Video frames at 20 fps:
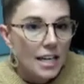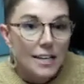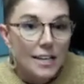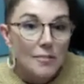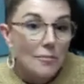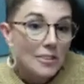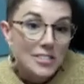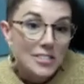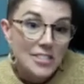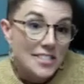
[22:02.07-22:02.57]

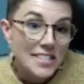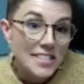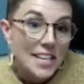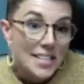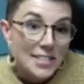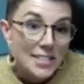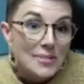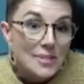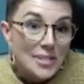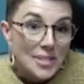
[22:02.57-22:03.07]
We're just
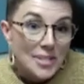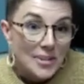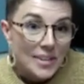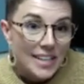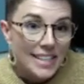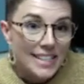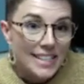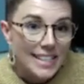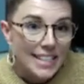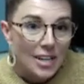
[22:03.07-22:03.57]
not used to
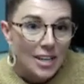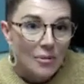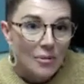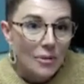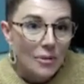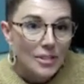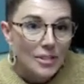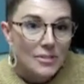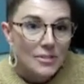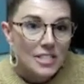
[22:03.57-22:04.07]
it.
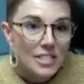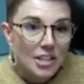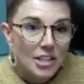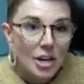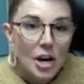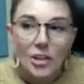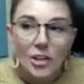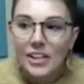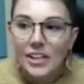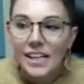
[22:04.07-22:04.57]
We're used to
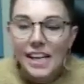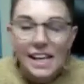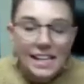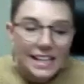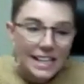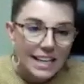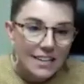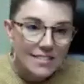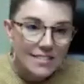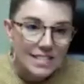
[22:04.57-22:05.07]

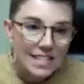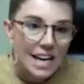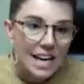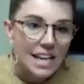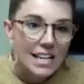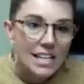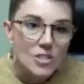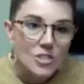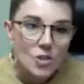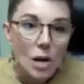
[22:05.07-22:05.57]
congregating
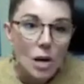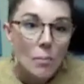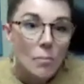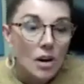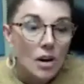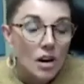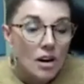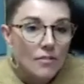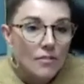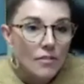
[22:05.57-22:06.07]
outside at drop
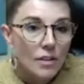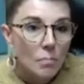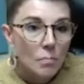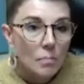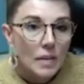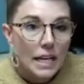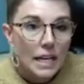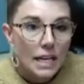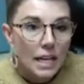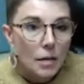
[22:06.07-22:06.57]
off and
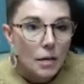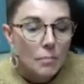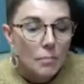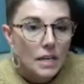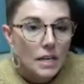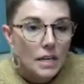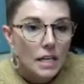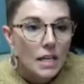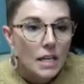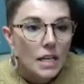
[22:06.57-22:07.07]
pick up.
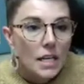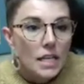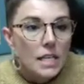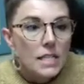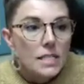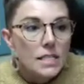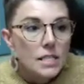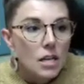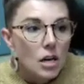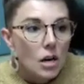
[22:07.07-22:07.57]
And
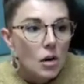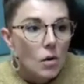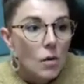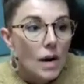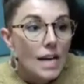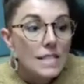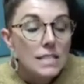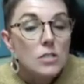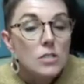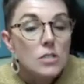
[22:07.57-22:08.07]
so
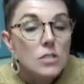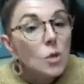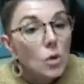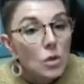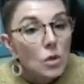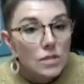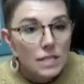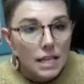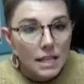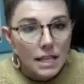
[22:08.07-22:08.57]
as
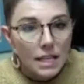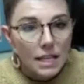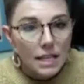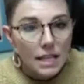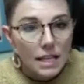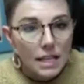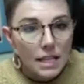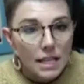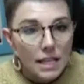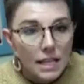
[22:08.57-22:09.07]
adults, I
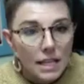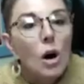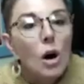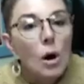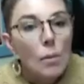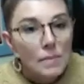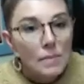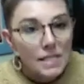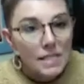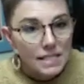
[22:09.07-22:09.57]
think we are
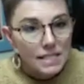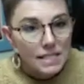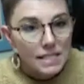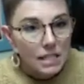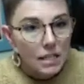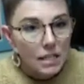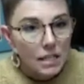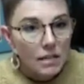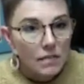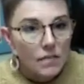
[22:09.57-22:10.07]
all
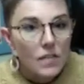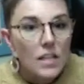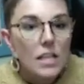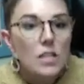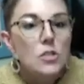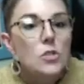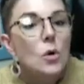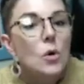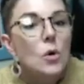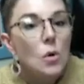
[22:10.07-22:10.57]
missing the
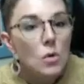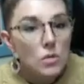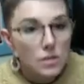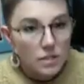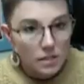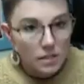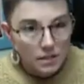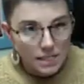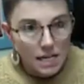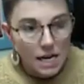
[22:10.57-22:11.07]

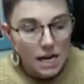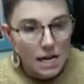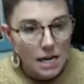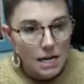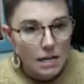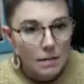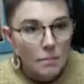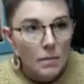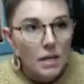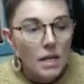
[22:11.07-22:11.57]
adult
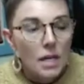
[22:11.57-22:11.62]
time.